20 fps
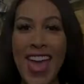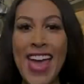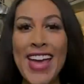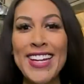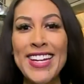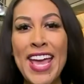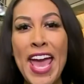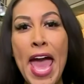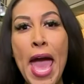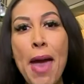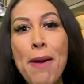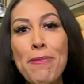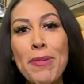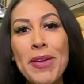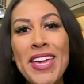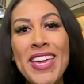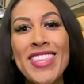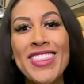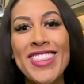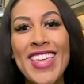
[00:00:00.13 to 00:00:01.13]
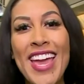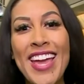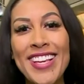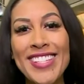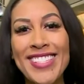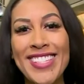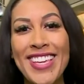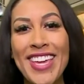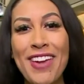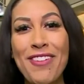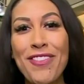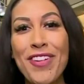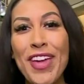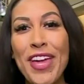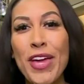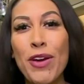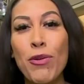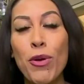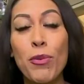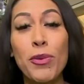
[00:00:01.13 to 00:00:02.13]
And happy
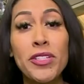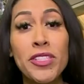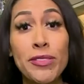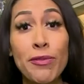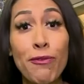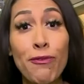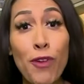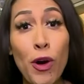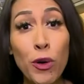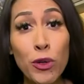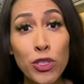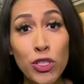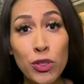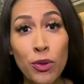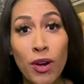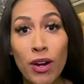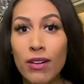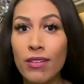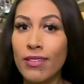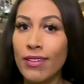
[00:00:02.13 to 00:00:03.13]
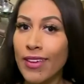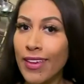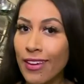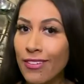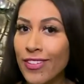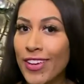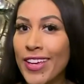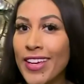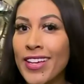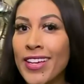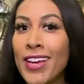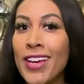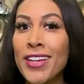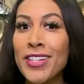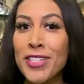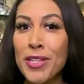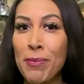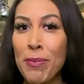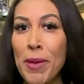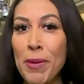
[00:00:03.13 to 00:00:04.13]
Thanksgiving! We're with some folks who are giving
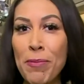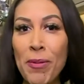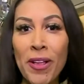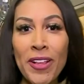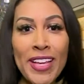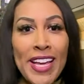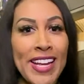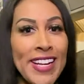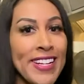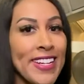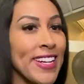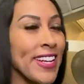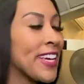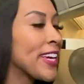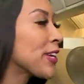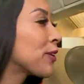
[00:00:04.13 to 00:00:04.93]
to people in